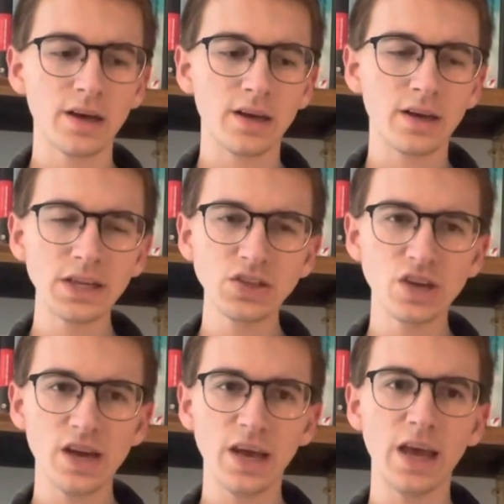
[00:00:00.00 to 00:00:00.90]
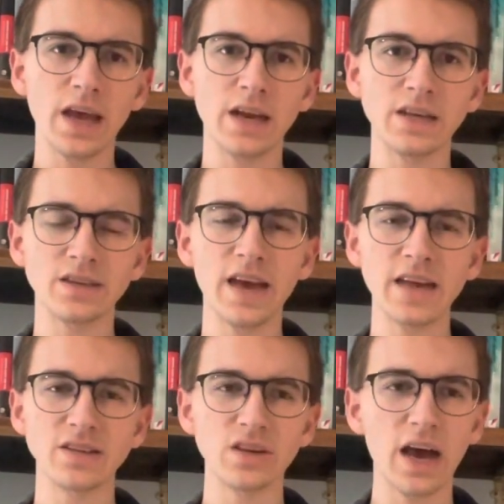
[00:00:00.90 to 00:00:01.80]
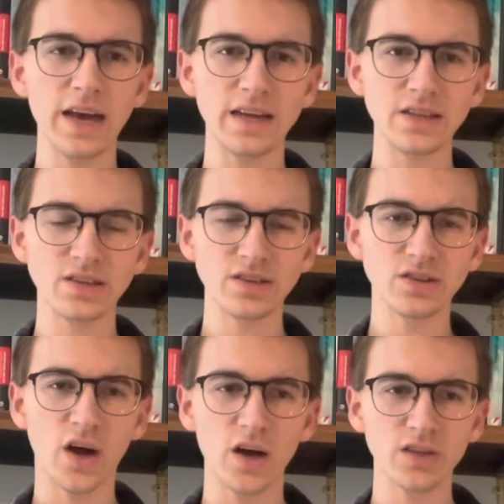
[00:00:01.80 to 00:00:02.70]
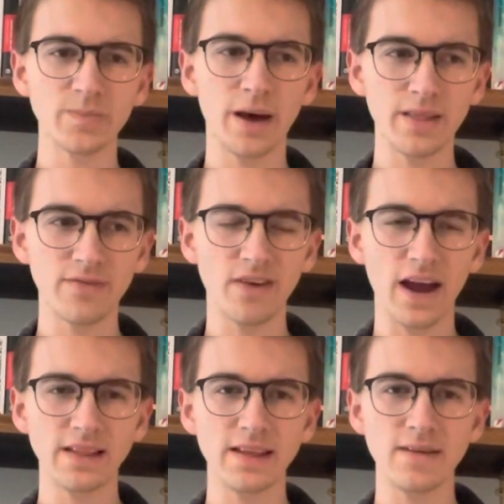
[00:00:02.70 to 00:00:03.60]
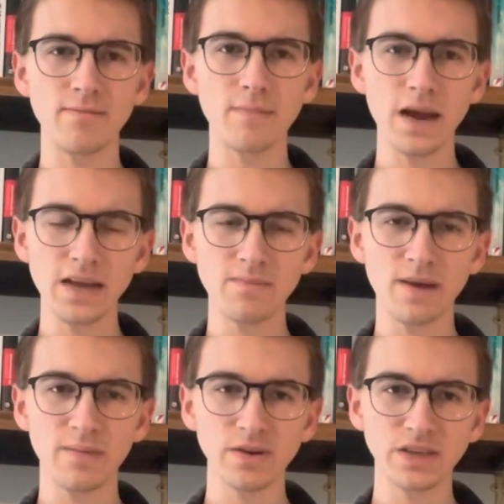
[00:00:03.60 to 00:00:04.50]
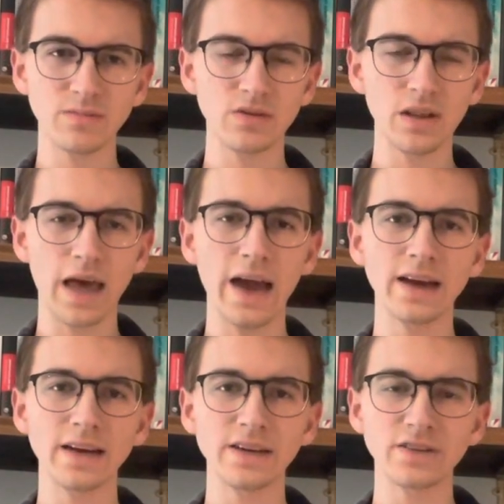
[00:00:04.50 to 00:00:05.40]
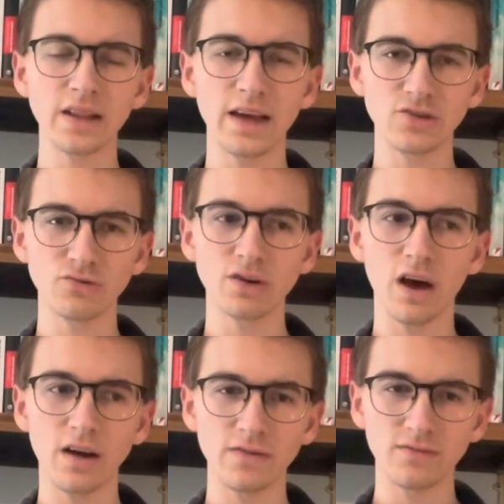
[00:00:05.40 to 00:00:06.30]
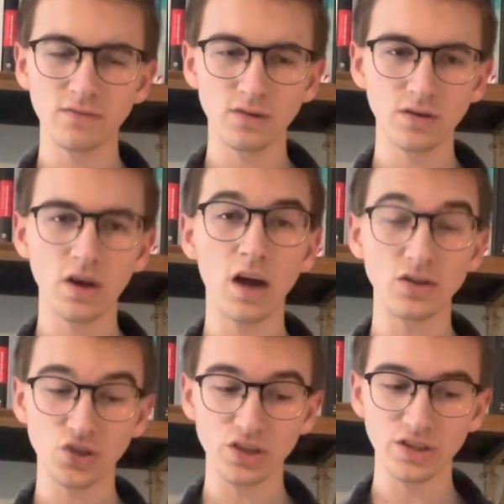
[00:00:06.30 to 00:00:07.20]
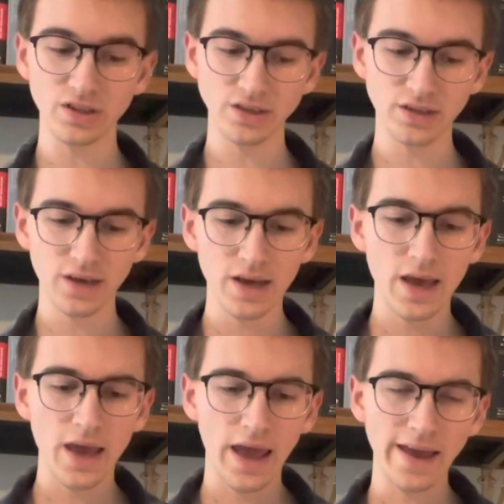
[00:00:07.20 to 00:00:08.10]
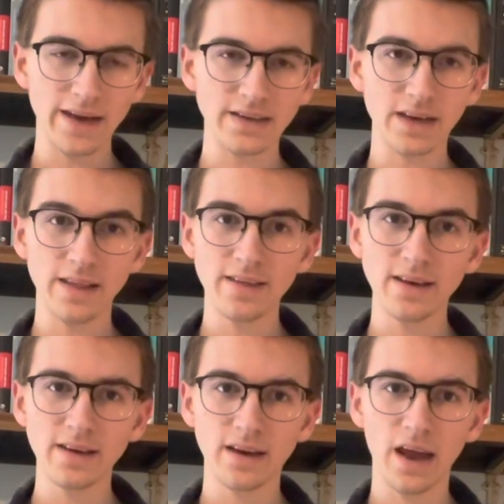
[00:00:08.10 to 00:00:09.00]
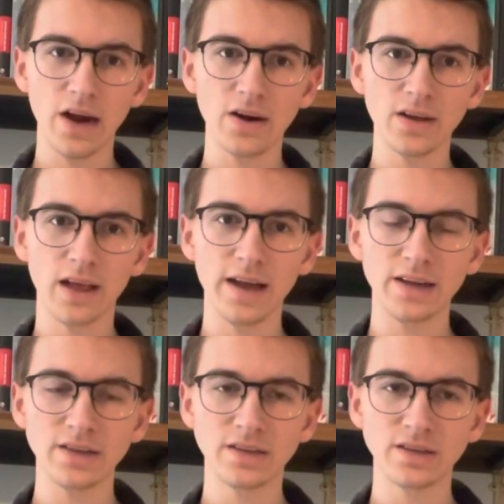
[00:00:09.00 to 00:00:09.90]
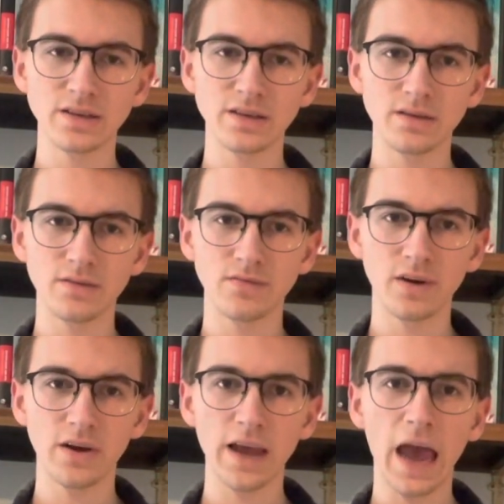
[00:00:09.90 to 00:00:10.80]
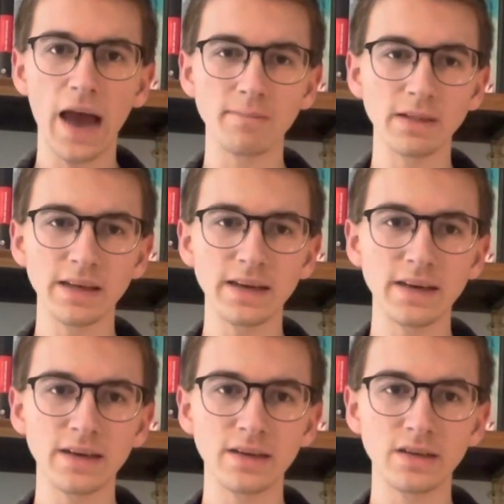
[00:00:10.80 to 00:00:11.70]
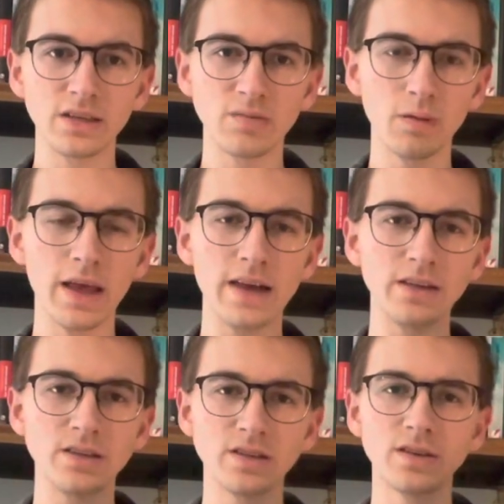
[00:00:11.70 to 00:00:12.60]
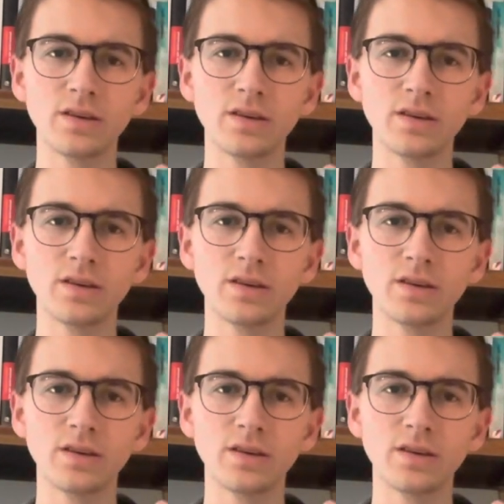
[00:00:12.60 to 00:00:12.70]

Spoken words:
Nietzsche, in his Gay Science, talks about the fact that many people seem to lack an intellectual conscience, and I think Heraclitus very aptly displays